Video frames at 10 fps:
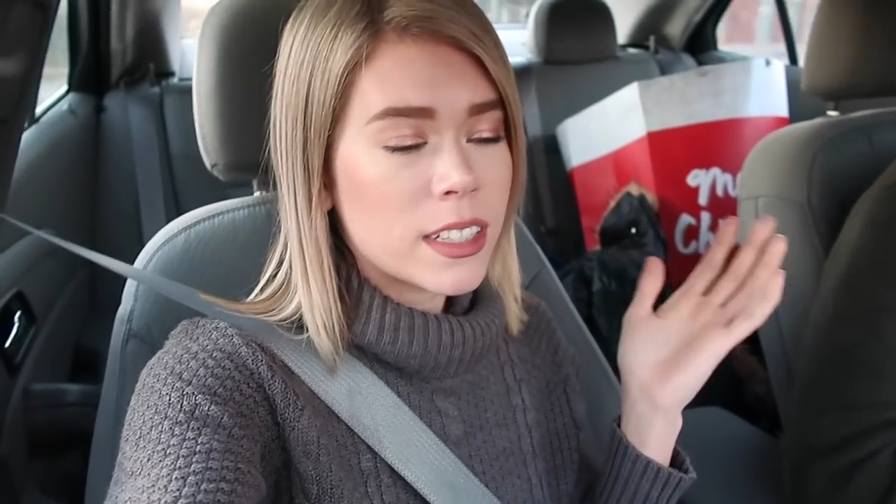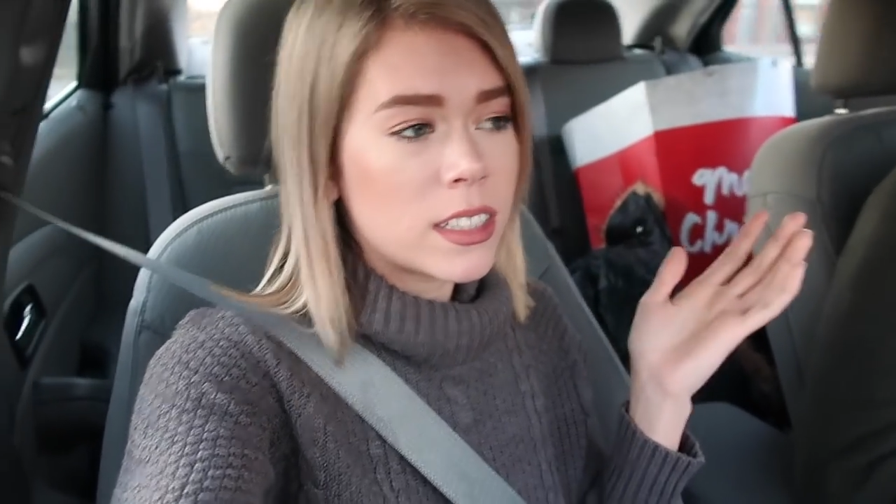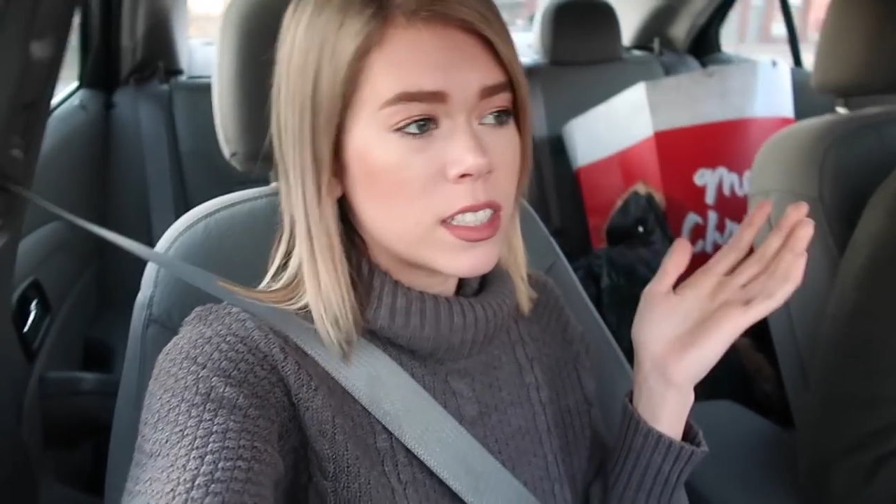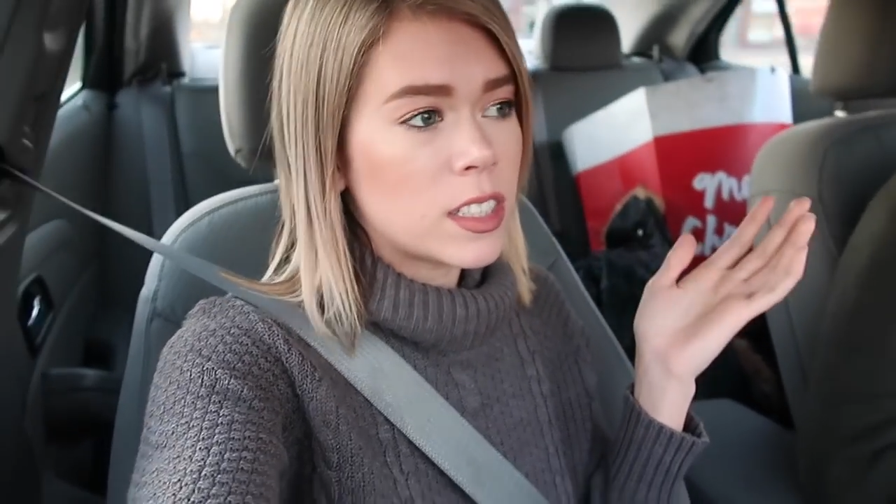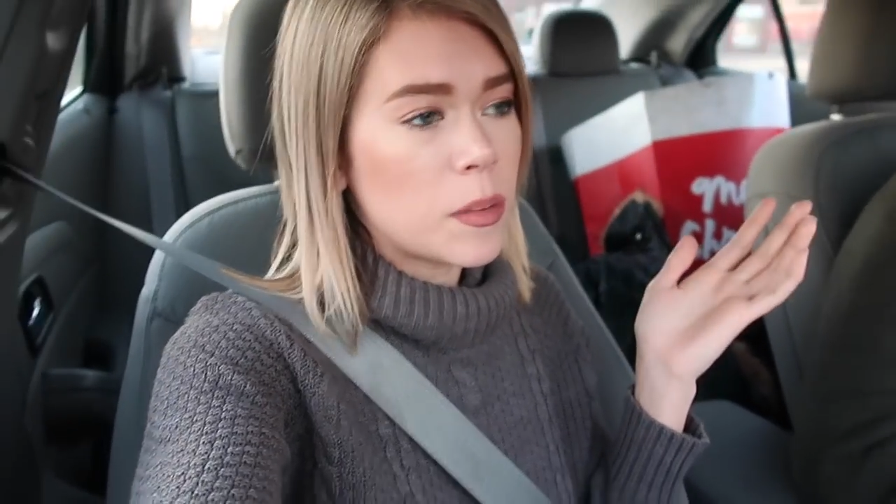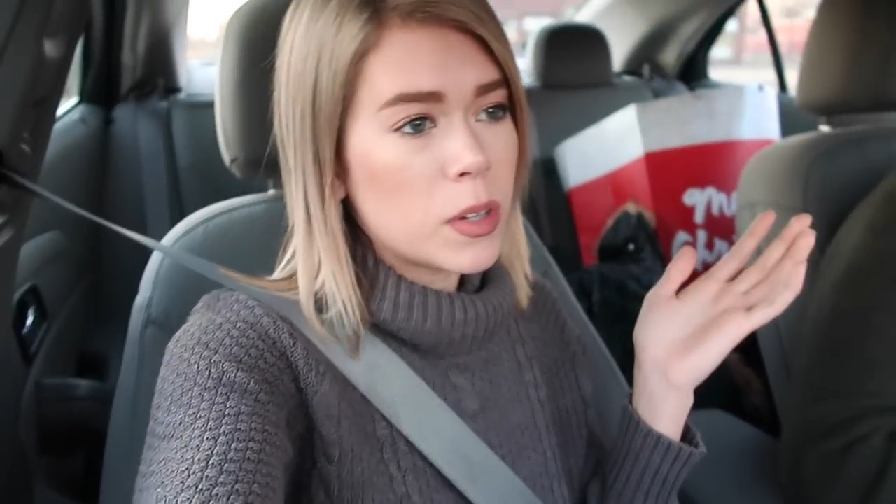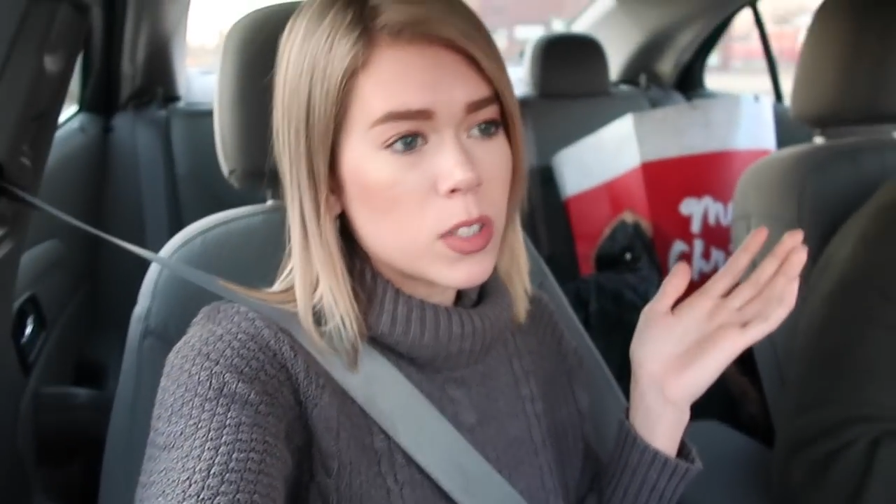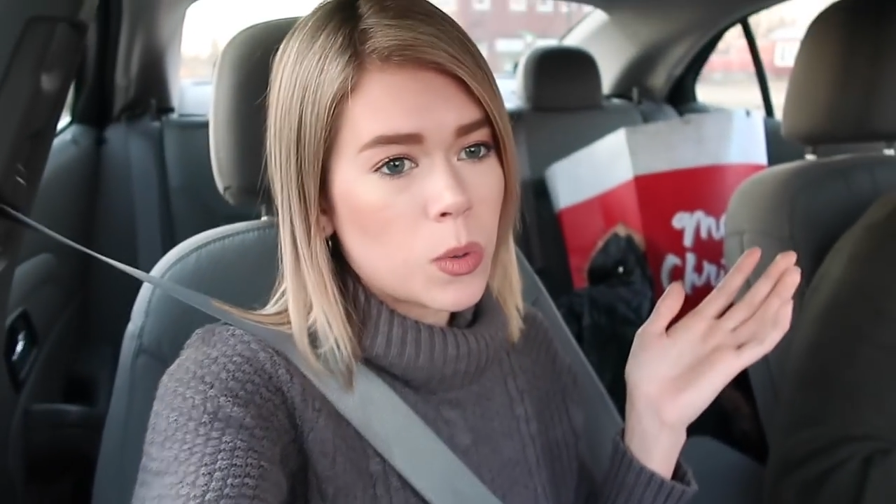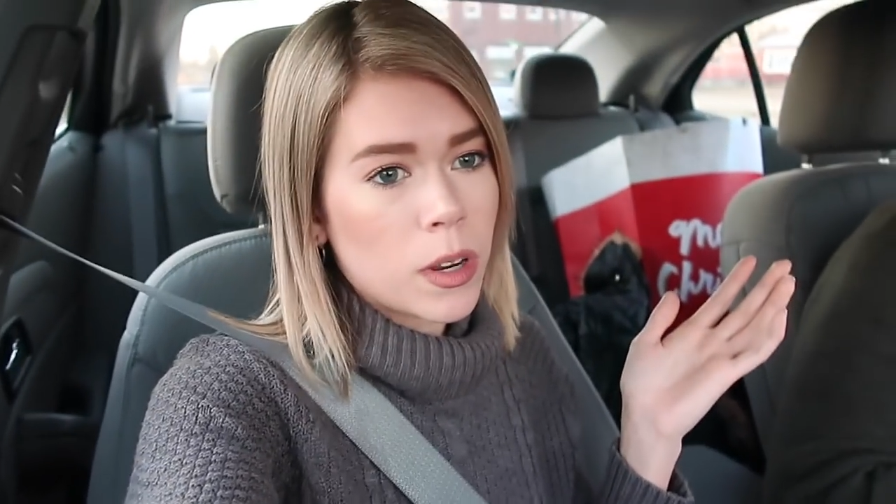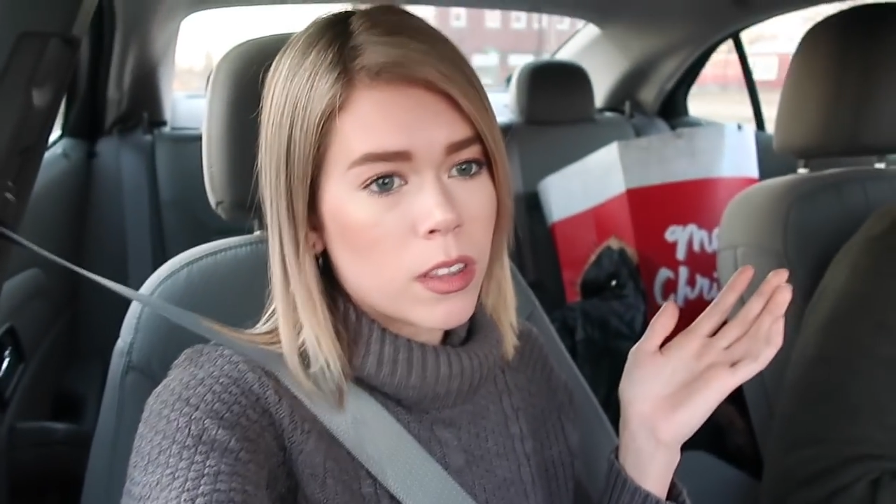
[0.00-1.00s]
it's
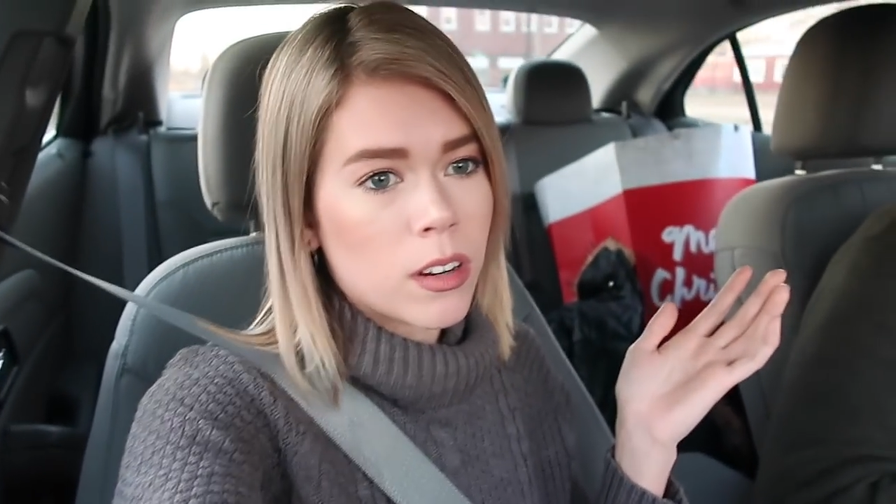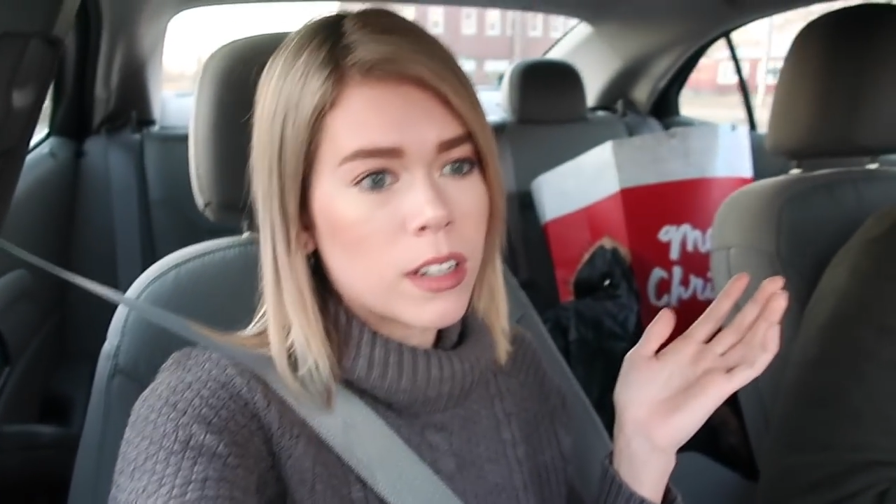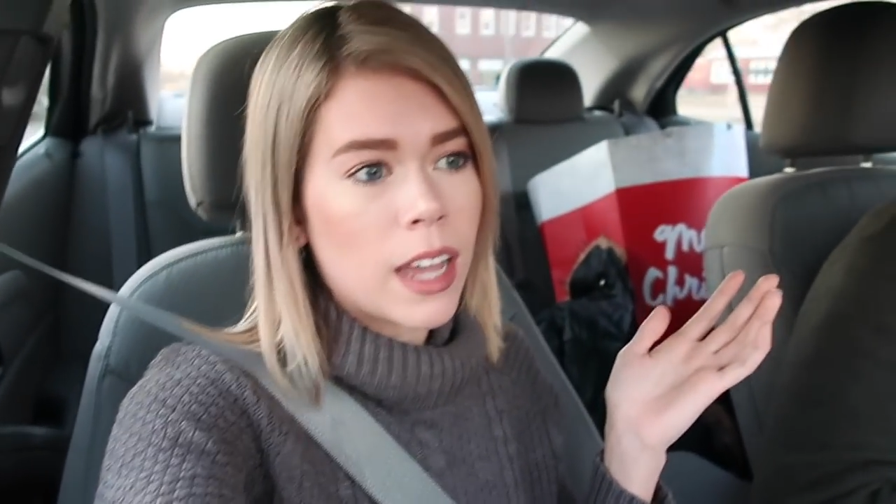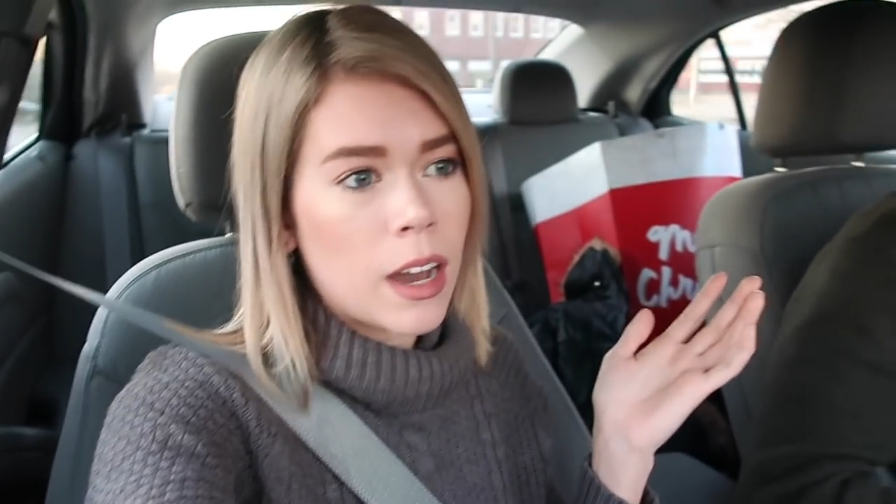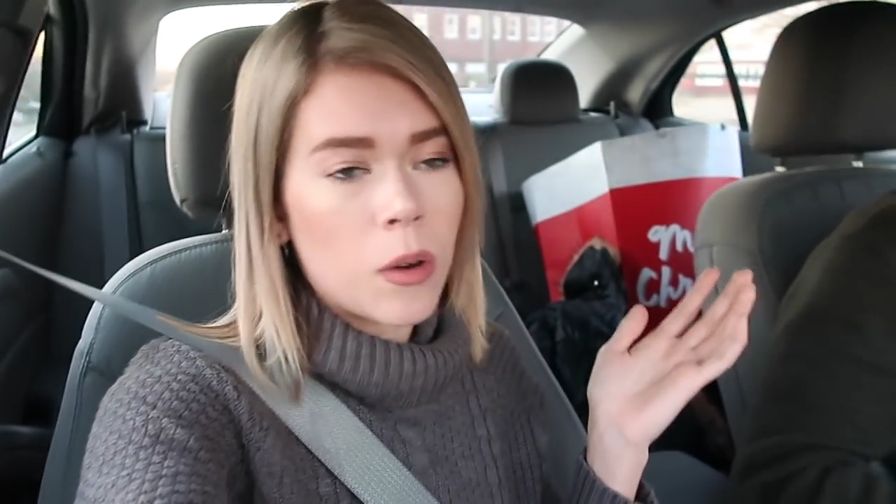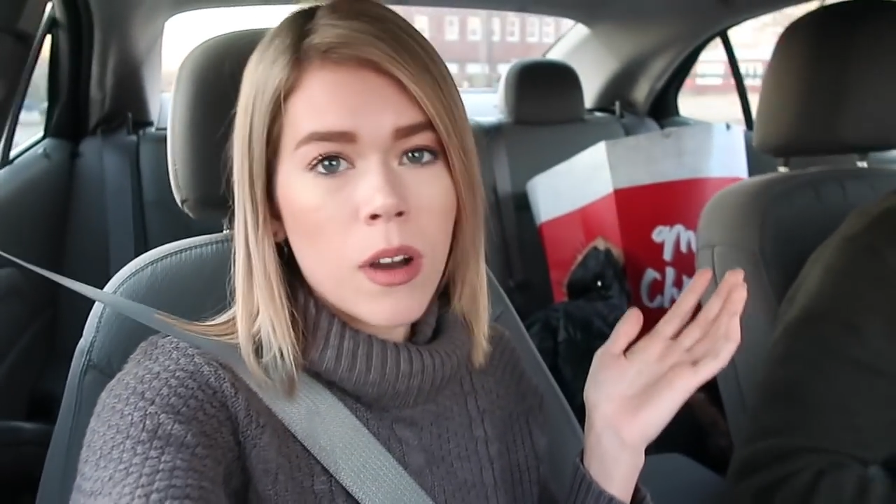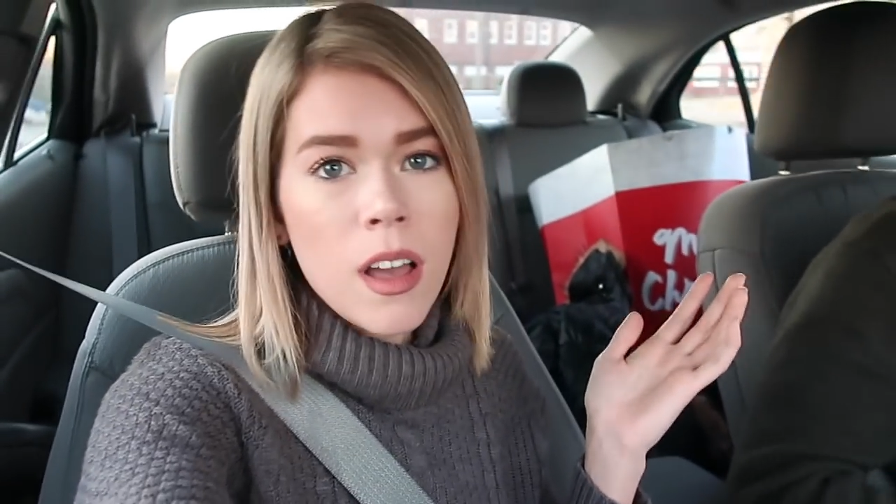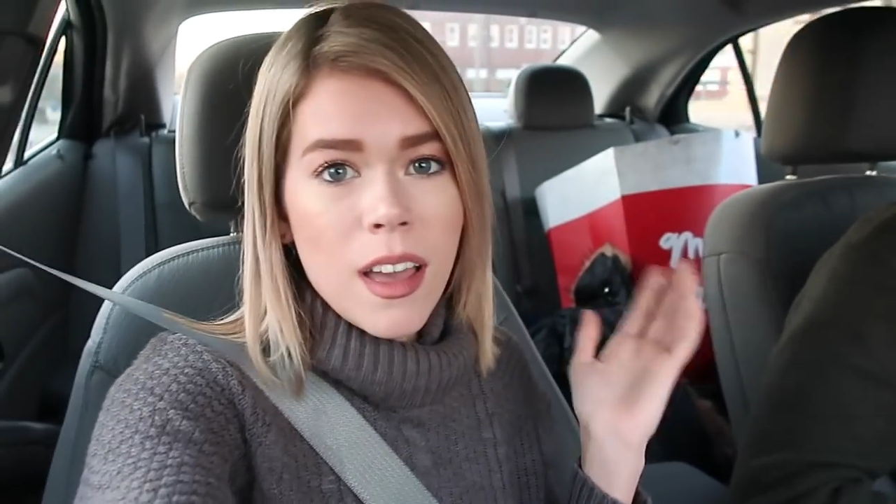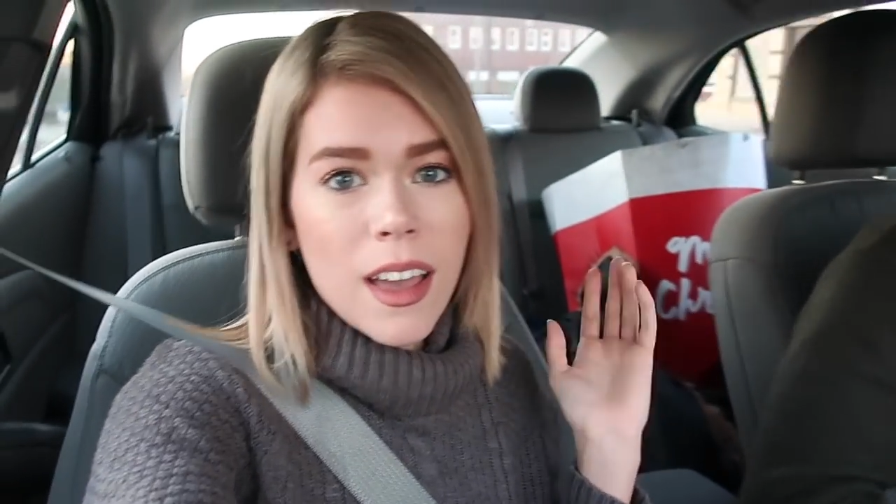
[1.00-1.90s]
December 23rd now,